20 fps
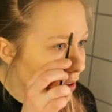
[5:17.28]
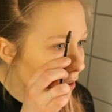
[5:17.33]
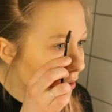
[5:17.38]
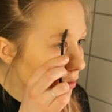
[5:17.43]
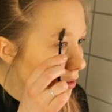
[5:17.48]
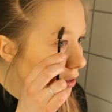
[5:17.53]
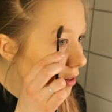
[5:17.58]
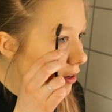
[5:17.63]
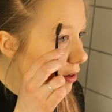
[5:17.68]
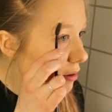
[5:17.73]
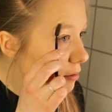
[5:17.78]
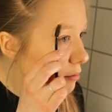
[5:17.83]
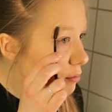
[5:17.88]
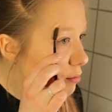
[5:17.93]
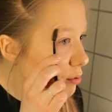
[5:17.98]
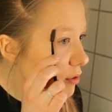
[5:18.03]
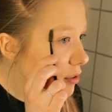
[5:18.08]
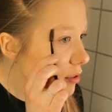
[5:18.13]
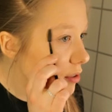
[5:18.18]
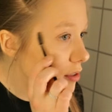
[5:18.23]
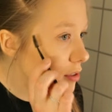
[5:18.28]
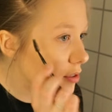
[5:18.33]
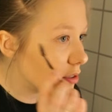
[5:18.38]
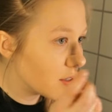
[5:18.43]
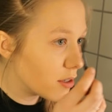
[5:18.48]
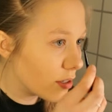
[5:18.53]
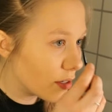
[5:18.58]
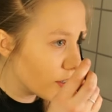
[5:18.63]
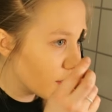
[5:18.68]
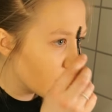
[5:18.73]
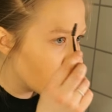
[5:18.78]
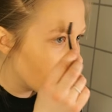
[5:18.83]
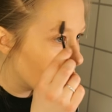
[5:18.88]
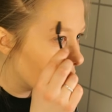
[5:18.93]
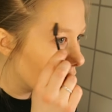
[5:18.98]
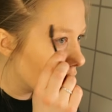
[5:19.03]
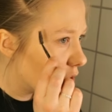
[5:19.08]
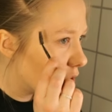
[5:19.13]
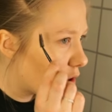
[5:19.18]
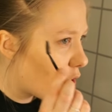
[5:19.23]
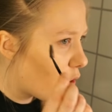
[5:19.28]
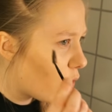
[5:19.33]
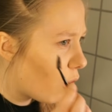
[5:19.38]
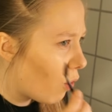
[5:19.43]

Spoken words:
Yeah? And you use the color with